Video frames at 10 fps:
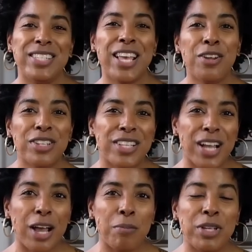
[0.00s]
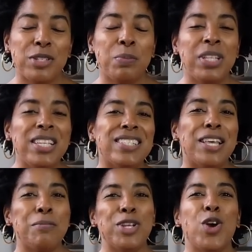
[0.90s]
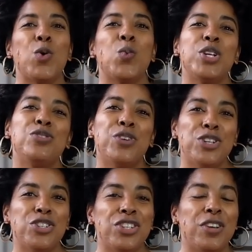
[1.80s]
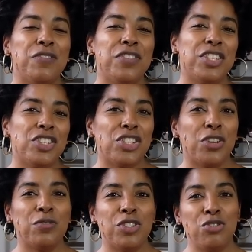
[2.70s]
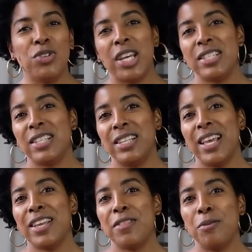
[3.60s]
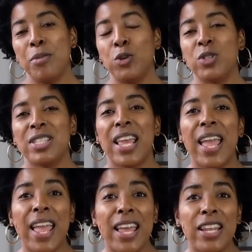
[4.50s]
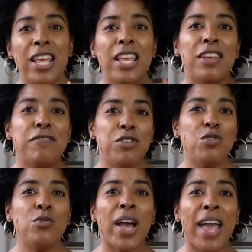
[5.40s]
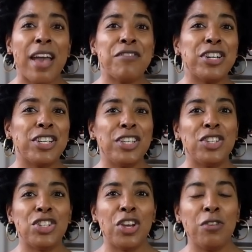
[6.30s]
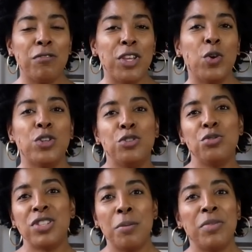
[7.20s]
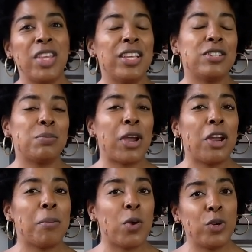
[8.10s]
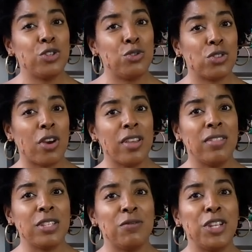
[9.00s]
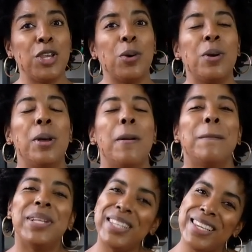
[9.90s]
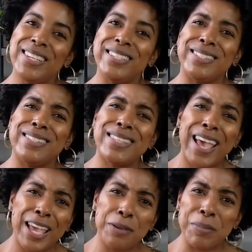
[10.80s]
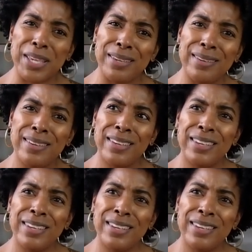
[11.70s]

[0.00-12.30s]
it. Down in the comments, please let me know which version of this shelf did you guys like the most. And if you have a good shelfie or do something inspired by what you saw in this video, please tag me